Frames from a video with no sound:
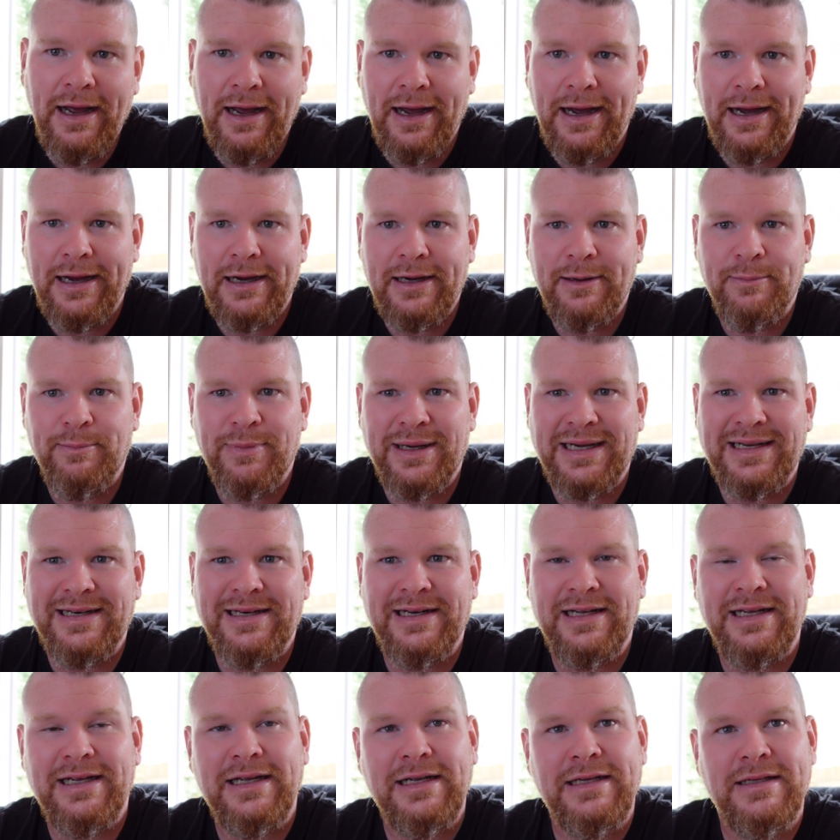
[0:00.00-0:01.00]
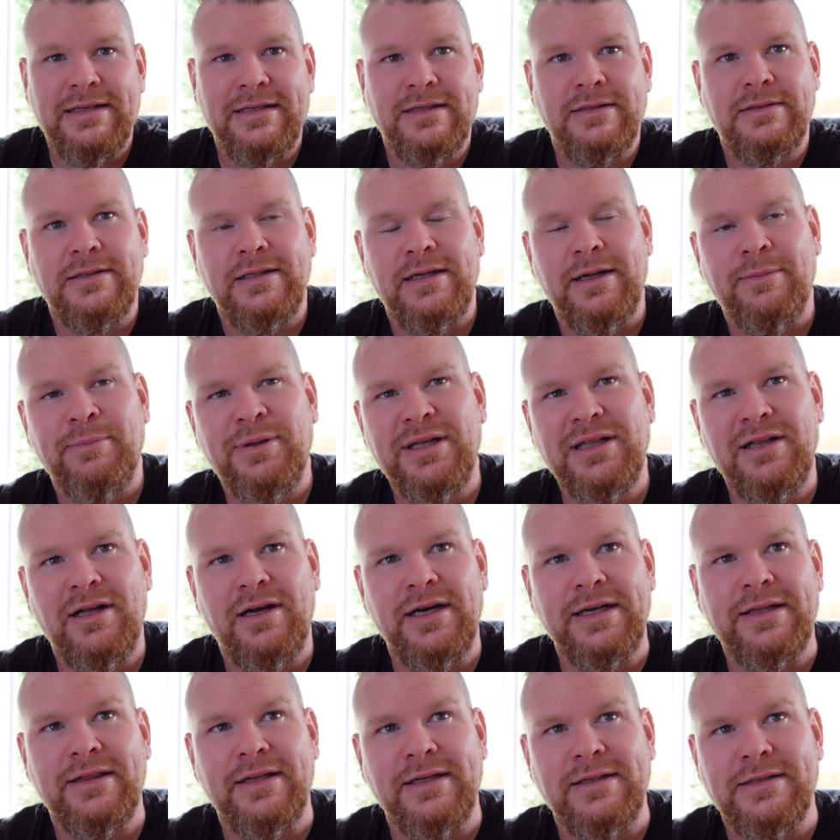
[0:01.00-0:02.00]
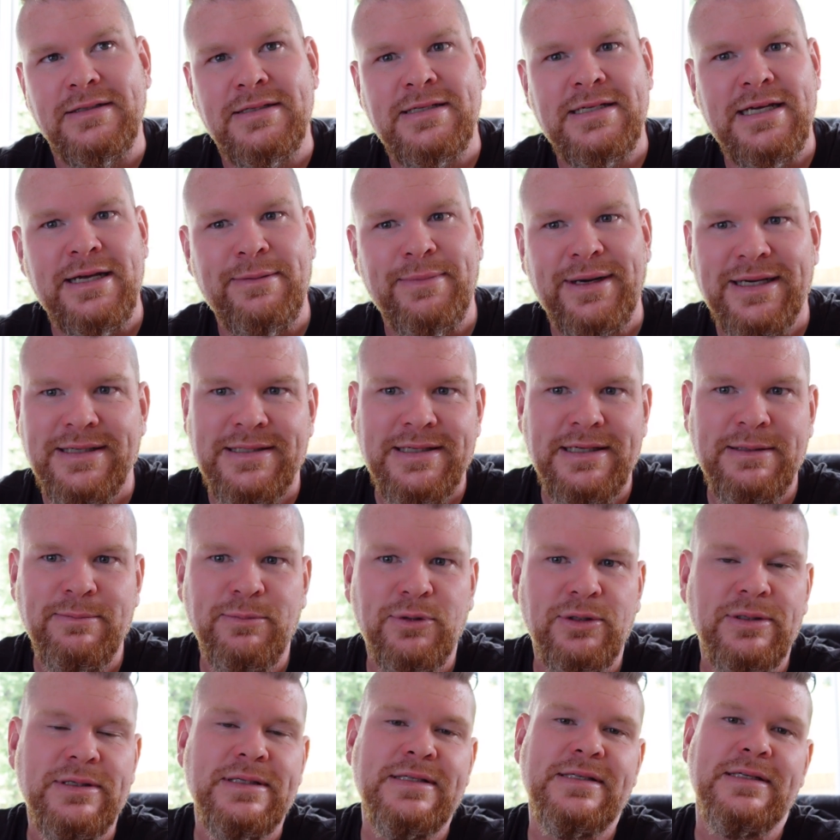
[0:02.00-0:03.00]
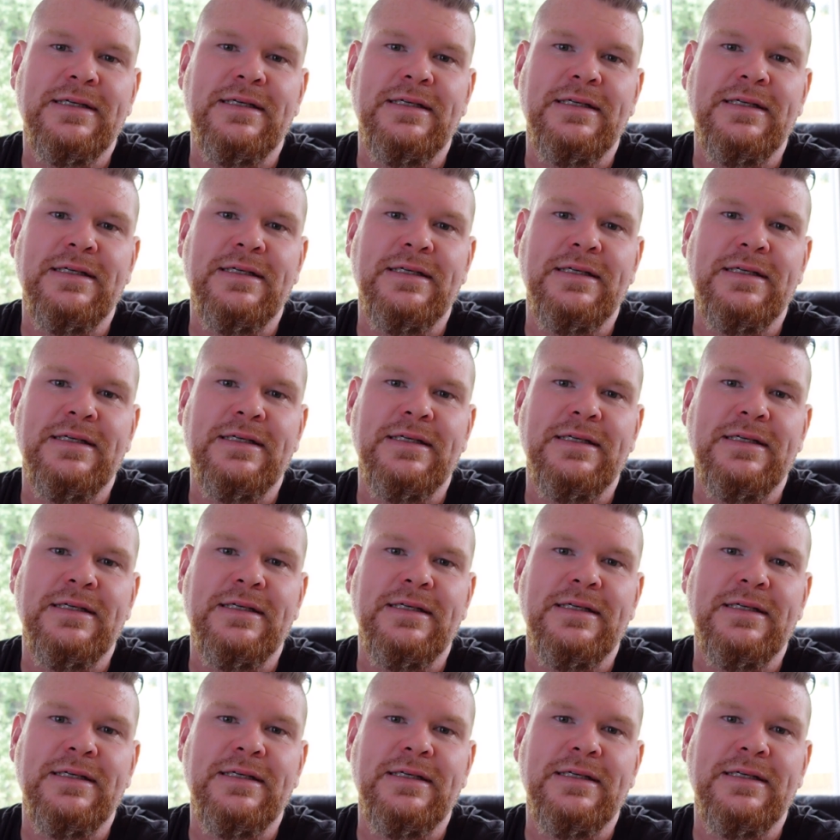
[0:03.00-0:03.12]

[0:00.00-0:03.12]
but he's a bit like the Team 18 boys.